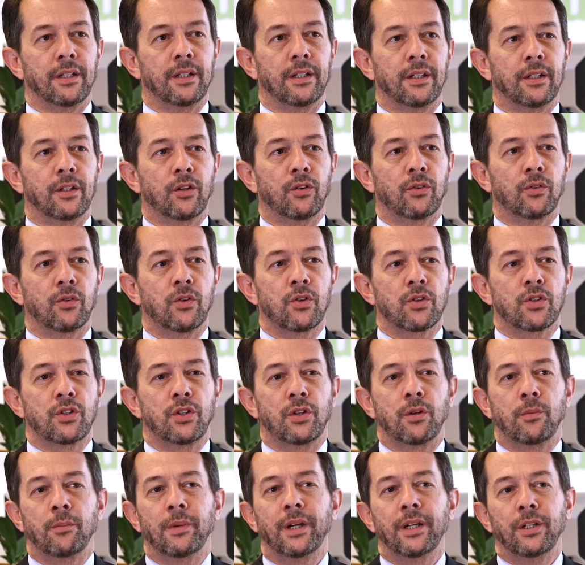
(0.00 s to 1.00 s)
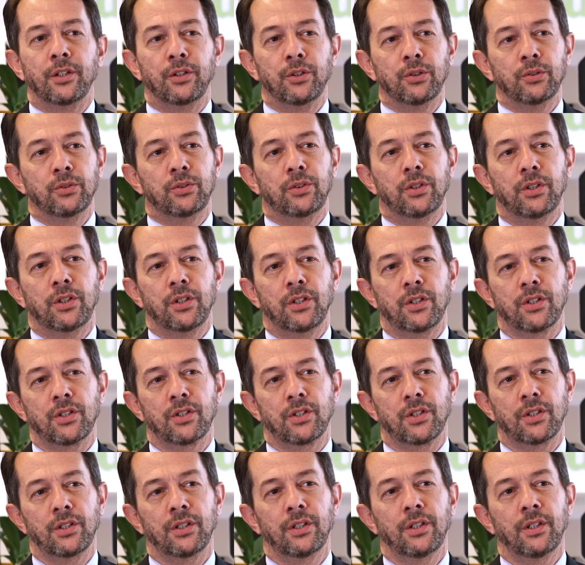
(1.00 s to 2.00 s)
uh, of course, you know, my duty
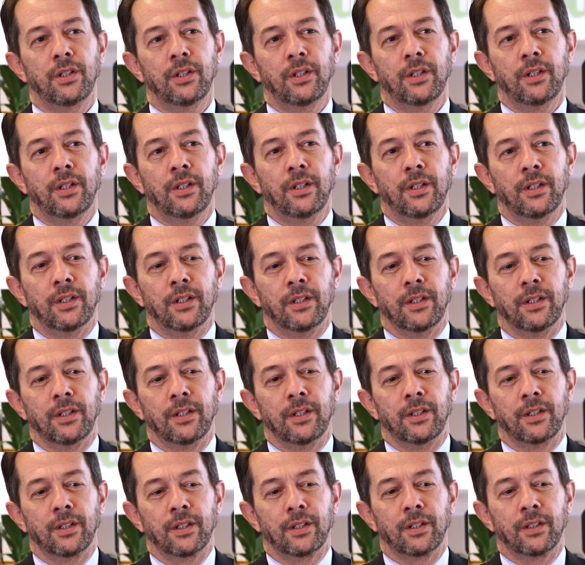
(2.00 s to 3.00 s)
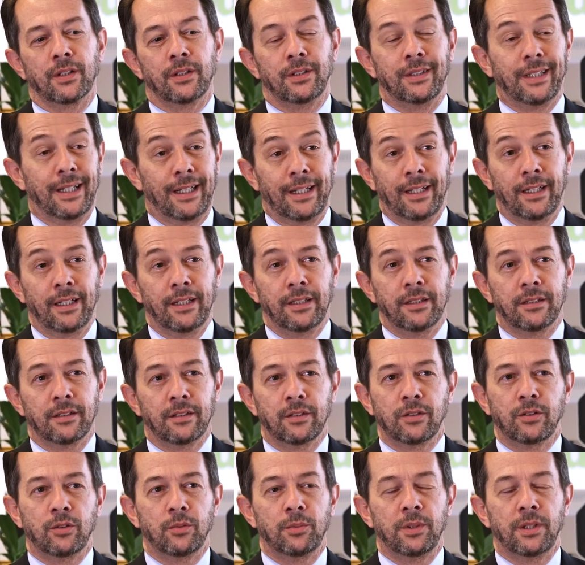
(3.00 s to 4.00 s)
is uh, daily
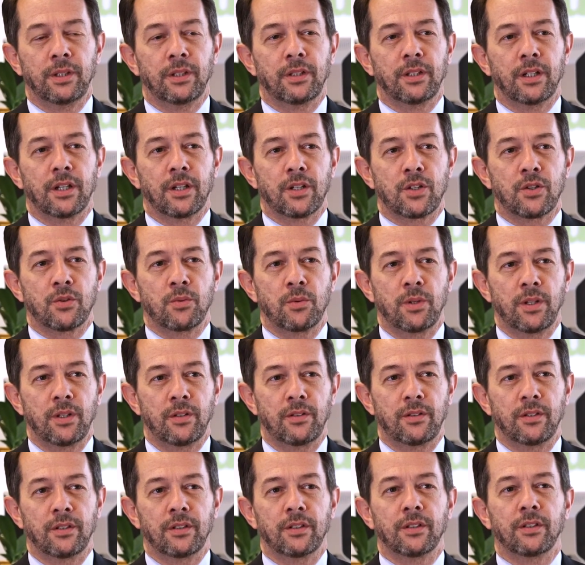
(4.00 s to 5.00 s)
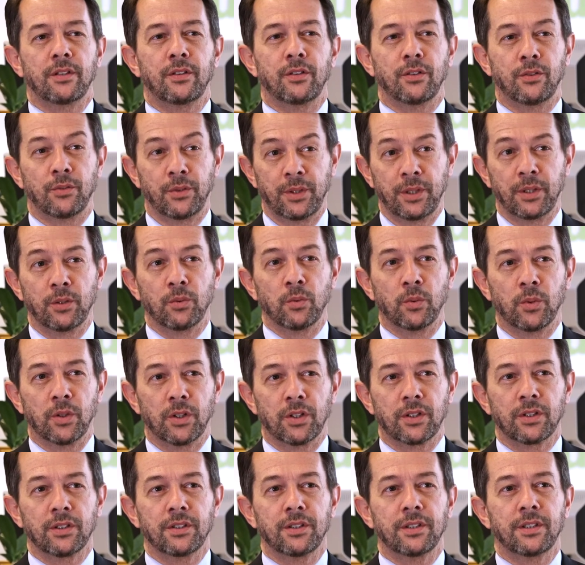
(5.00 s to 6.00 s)
to be in touch with uh, the real
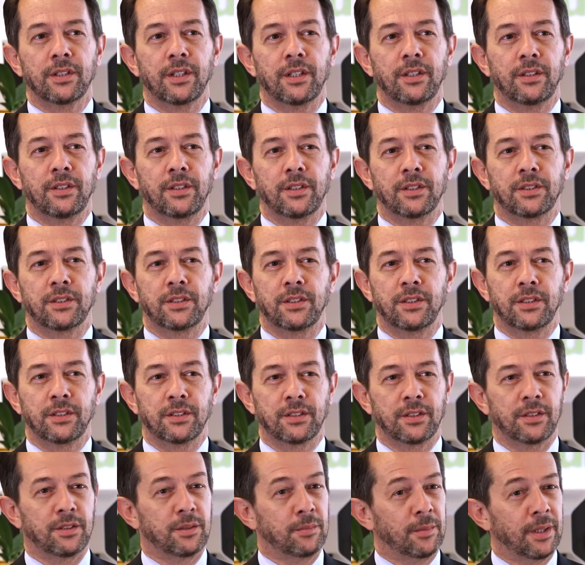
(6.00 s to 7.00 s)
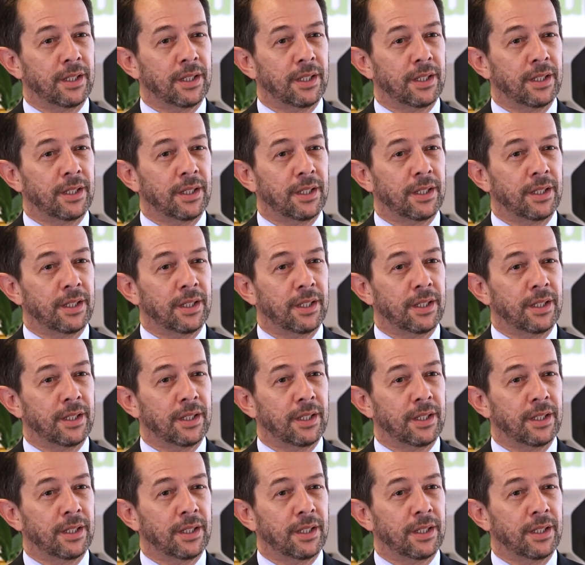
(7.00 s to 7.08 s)
world. And this is the